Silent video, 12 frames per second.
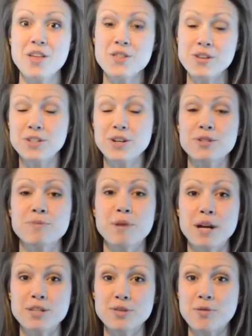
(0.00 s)
These are some
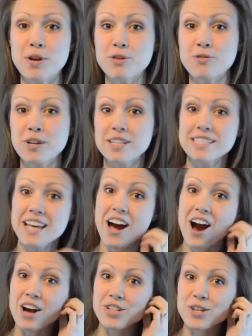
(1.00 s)
kinds of weather fronts.
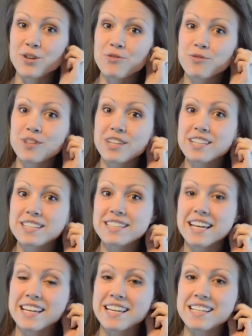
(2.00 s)
Our tune for this
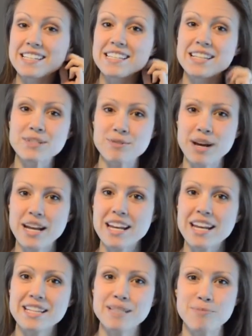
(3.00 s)
is It's
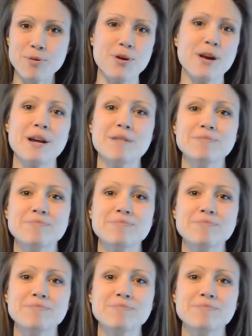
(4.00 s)
Raining, It's Pouring.